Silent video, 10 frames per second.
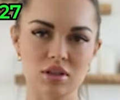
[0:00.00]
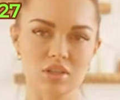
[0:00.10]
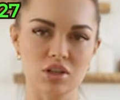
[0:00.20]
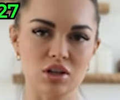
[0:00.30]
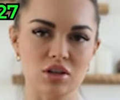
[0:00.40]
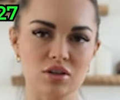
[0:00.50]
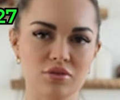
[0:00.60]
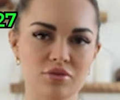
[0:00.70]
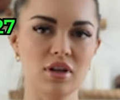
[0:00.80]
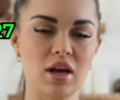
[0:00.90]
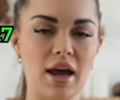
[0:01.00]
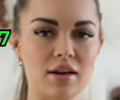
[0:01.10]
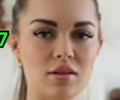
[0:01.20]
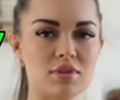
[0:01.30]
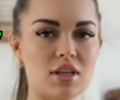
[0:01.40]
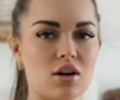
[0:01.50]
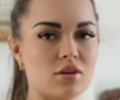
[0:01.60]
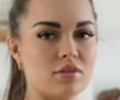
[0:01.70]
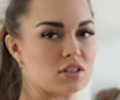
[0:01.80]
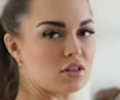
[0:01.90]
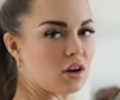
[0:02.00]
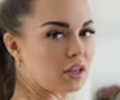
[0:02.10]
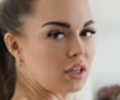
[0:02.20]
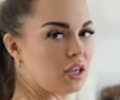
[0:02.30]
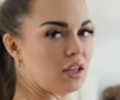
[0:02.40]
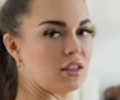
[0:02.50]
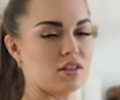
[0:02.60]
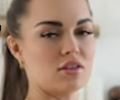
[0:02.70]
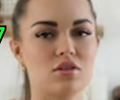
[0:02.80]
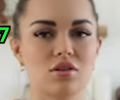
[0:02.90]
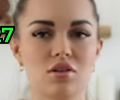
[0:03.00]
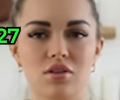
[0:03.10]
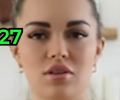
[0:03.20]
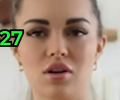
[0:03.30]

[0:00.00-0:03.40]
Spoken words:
curve items that are restocking. I think they're called the